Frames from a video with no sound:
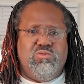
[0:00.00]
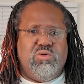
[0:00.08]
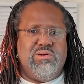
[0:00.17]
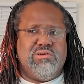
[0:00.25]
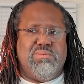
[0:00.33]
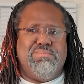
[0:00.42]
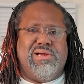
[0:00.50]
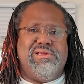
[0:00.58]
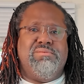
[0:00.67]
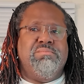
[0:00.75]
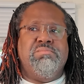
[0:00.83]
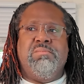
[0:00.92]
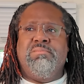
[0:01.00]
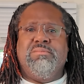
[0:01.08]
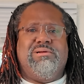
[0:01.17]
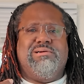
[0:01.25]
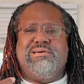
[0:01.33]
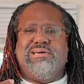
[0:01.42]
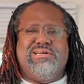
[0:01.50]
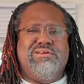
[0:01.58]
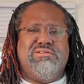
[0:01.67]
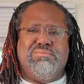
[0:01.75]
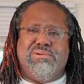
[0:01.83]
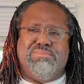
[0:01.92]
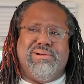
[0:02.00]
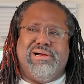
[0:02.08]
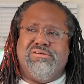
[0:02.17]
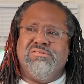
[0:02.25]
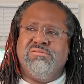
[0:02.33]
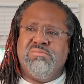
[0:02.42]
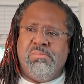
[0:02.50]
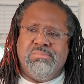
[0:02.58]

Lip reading: quick to make. Oh, it's in my mouth.